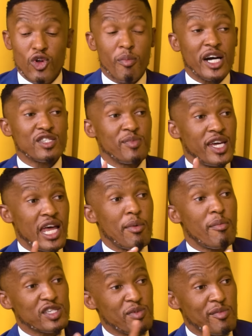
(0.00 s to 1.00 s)
marksmen.
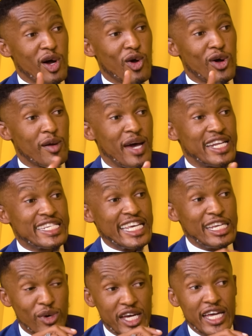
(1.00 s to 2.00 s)
About marksmen, they're
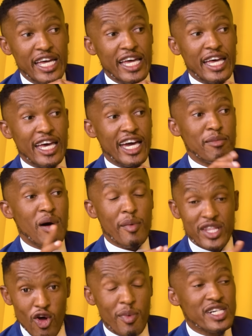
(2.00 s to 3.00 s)
trained. And
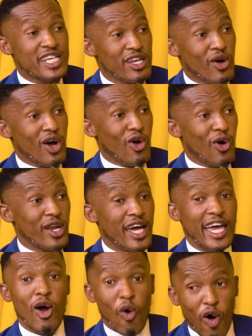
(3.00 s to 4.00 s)
they were trained on a corner,
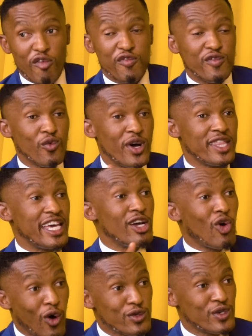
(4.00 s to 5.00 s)
when they
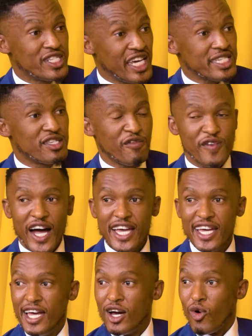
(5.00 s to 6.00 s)
go to testify,
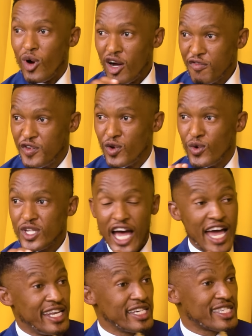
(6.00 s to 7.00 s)
because
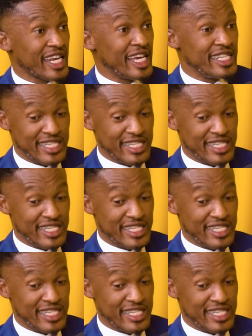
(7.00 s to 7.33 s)
there's